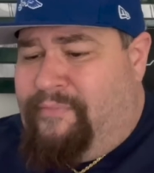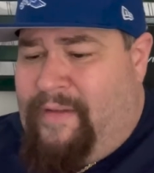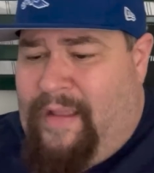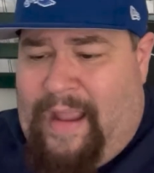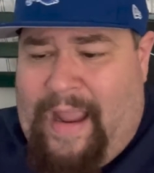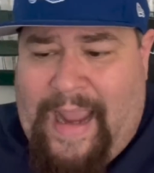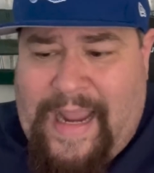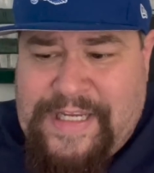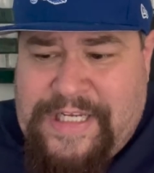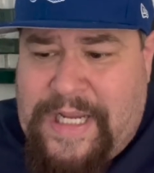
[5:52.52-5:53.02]

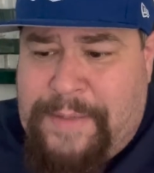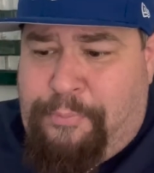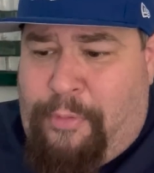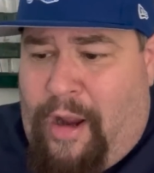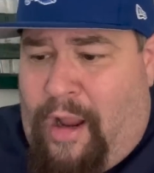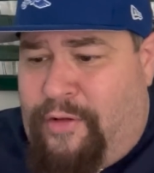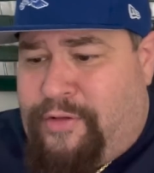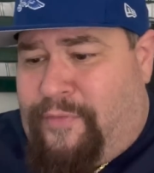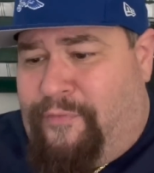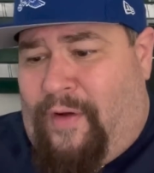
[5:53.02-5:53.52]
A.J.
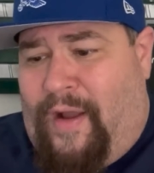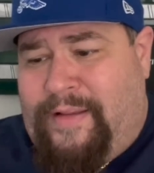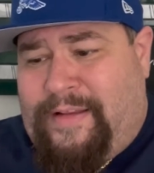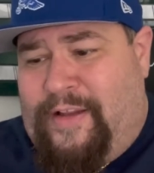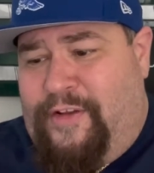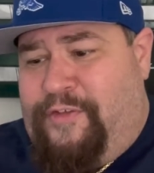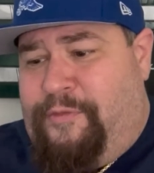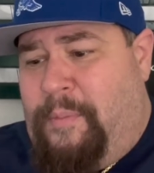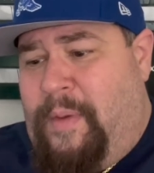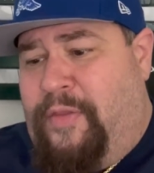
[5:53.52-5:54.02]
Brown,
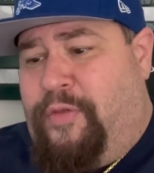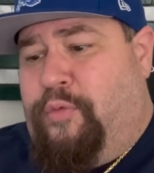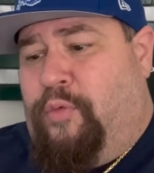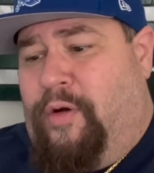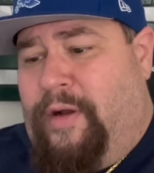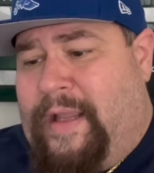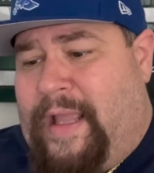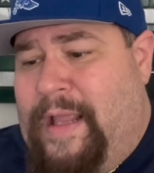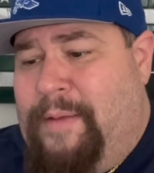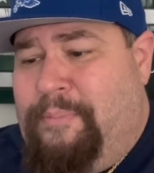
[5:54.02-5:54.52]
Devontae Smith will
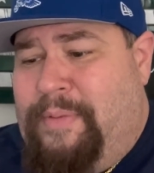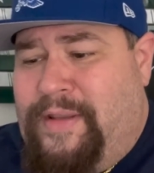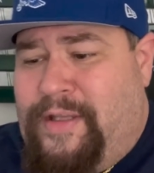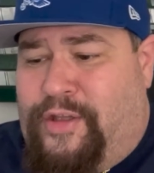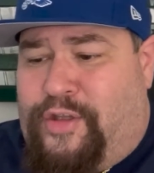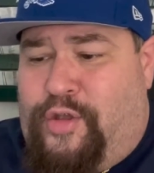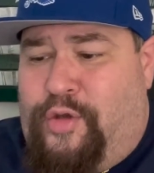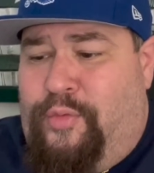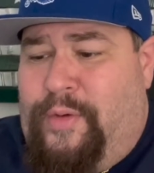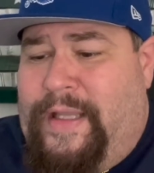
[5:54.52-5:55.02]
again be the
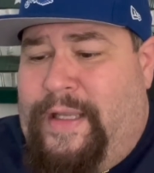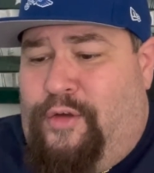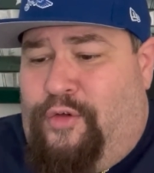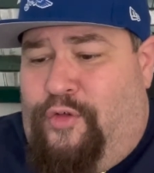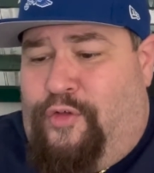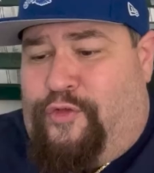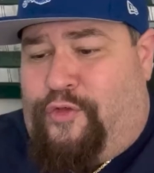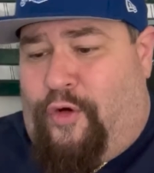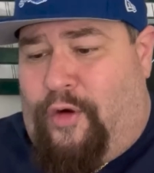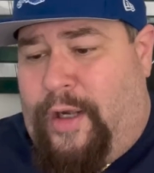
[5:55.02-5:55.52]
two
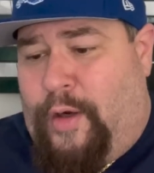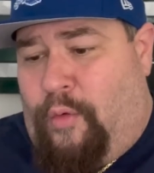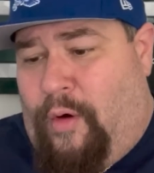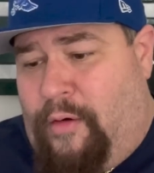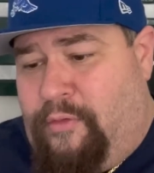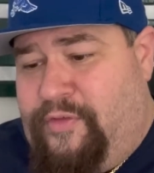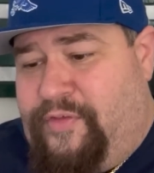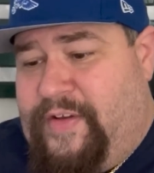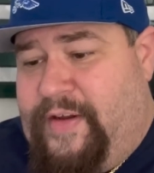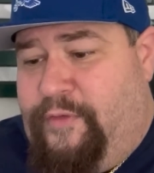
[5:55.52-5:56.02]
Eagles starting wide
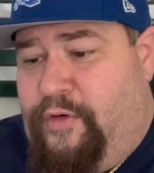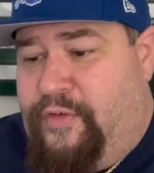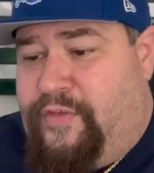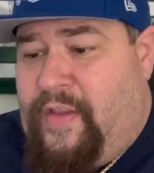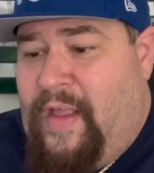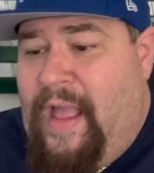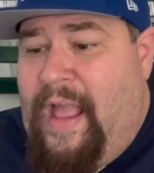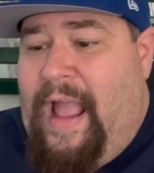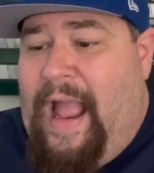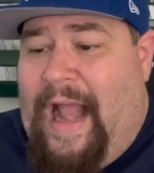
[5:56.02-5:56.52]
receivers,
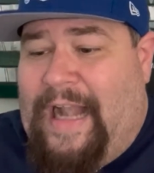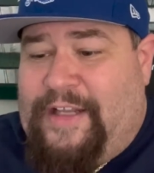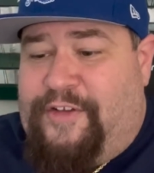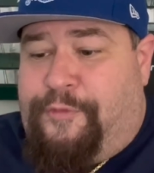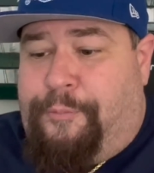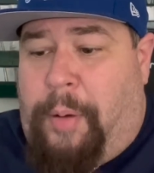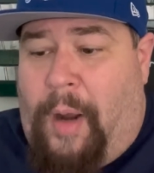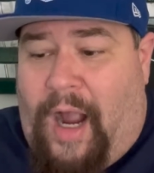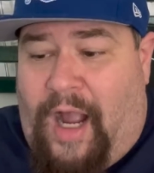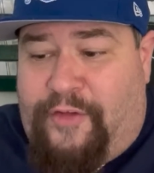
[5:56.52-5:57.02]
and it's
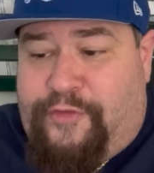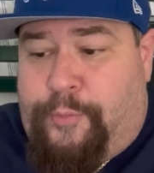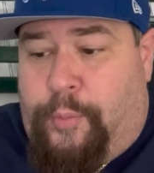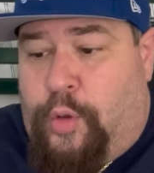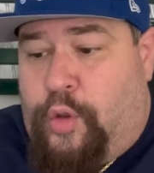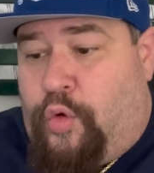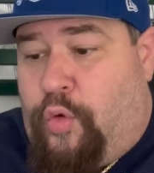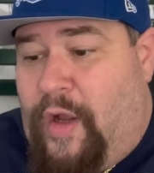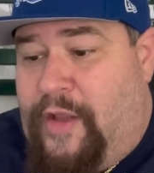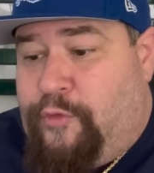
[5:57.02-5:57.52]
possible
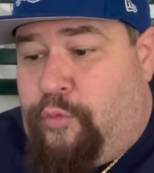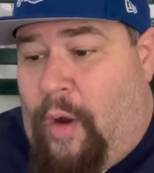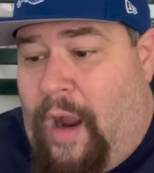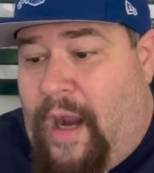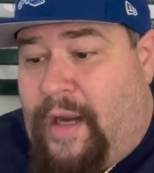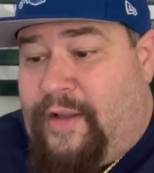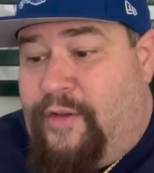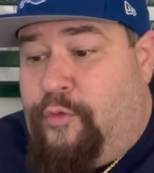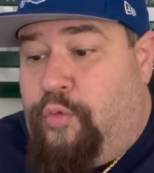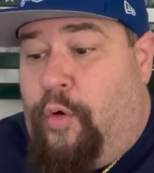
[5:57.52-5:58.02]
Quez
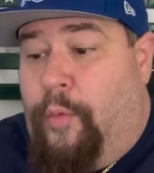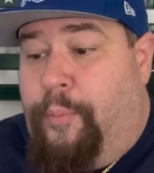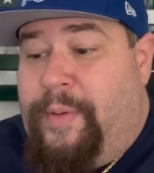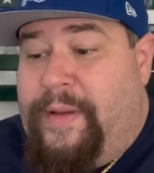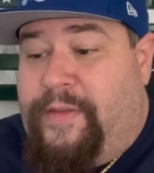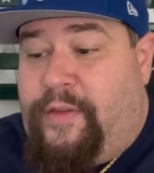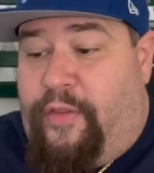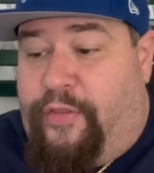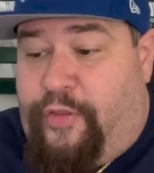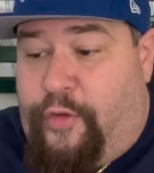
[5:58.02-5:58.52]
Watkins will be
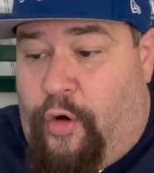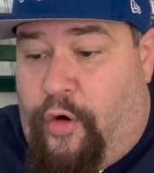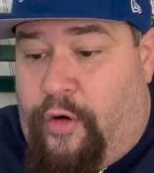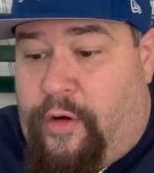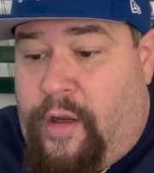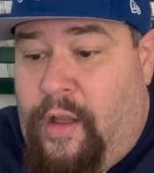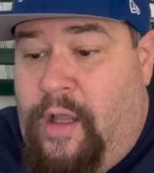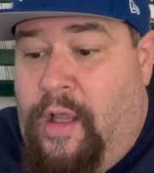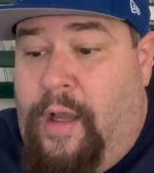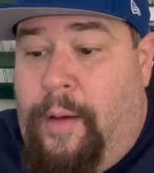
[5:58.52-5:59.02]
the
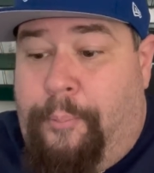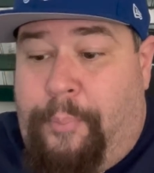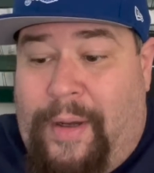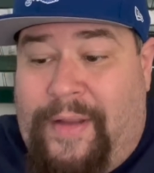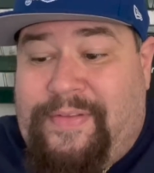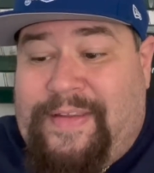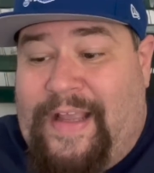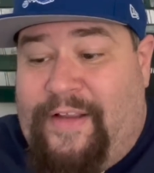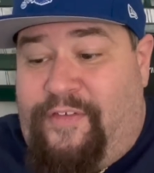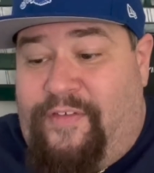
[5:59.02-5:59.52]
third,
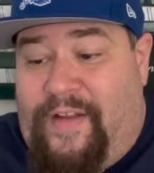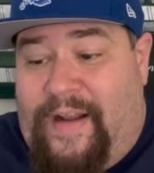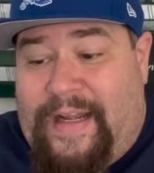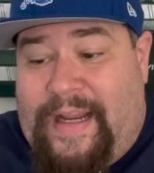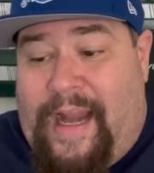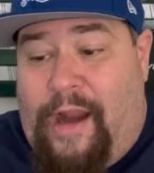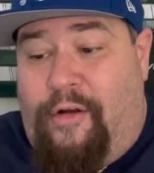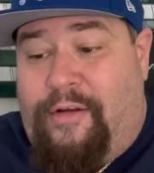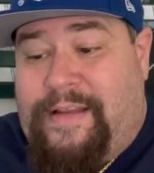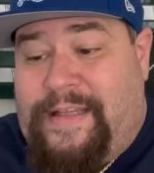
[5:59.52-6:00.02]
but that's not a
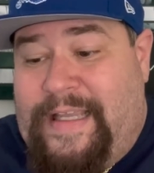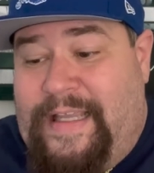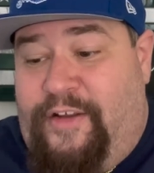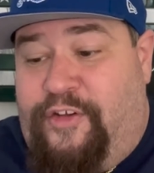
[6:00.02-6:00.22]
guarantee,